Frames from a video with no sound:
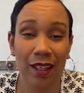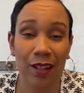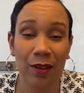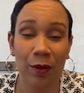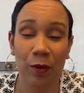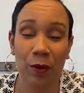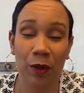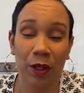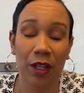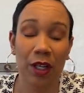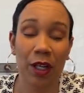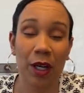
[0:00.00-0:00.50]

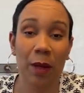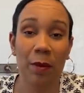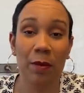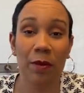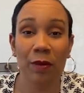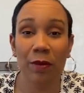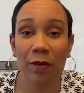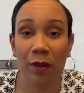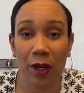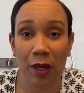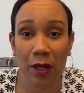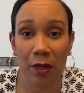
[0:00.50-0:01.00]
where you're coming
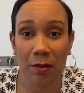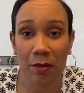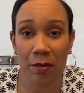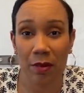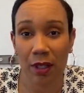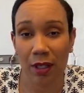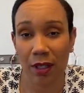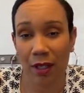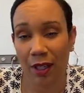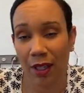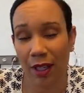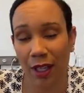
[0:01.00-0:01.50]
from,
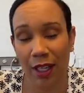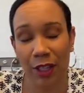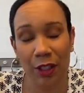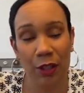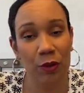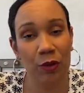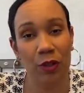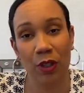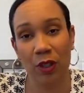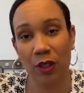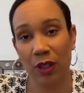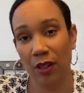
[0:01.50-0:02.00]
and
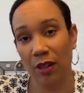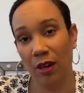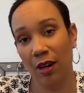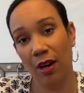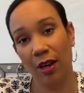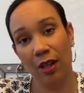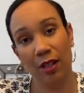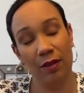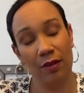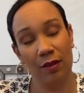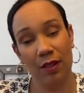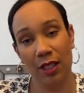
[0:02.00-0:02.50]
you'll know that
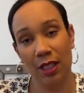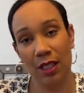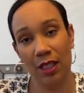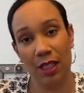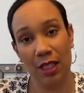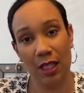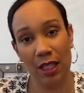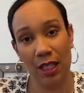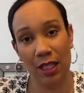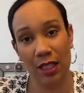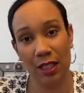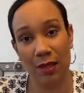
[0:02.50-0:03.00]
all of these
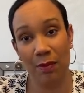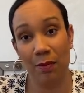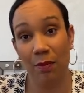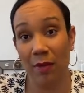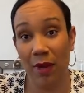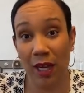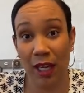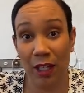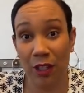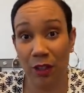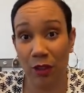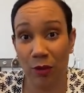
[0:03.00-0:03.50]
things
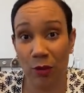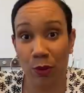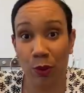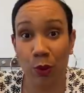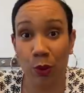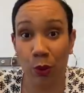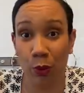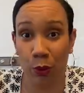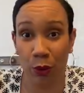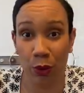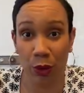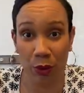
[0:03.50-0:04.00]
made you
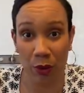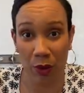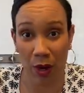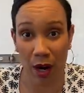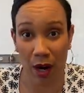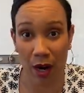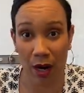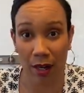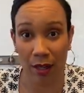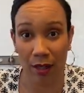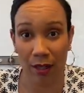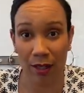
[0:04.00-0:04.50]
who you
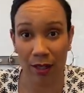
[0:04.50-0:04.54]
are.